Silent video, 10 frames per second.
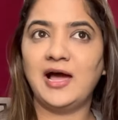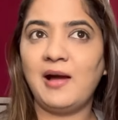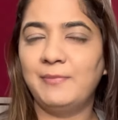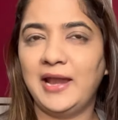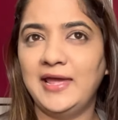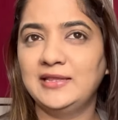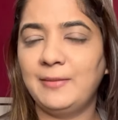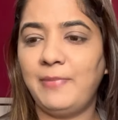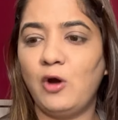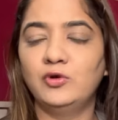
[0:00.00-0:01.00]
applying
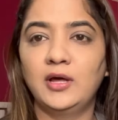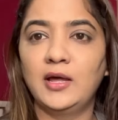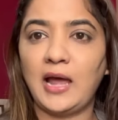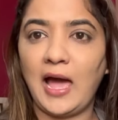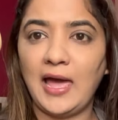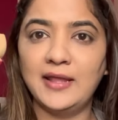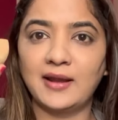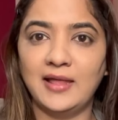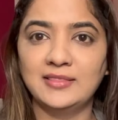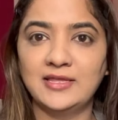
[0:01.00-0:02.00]
the powder, I
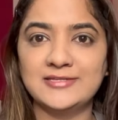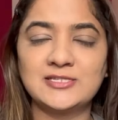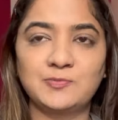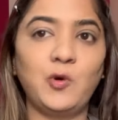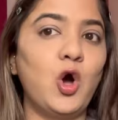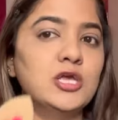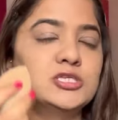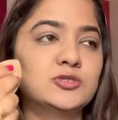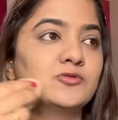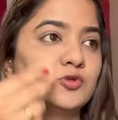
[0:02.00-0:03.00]
run the
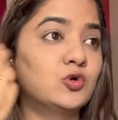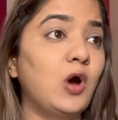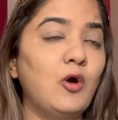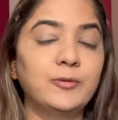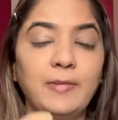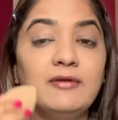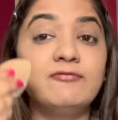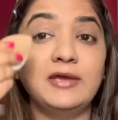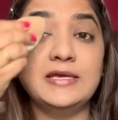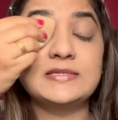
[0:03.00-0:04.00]
sponge throughout my
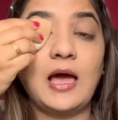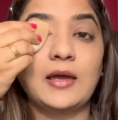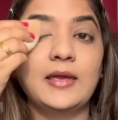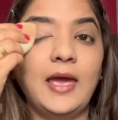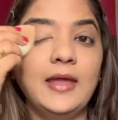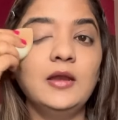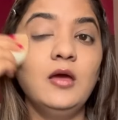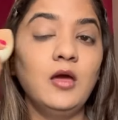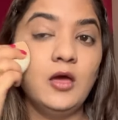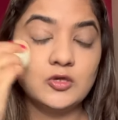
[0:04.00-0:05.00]
face
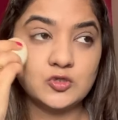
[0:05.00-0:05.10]
again,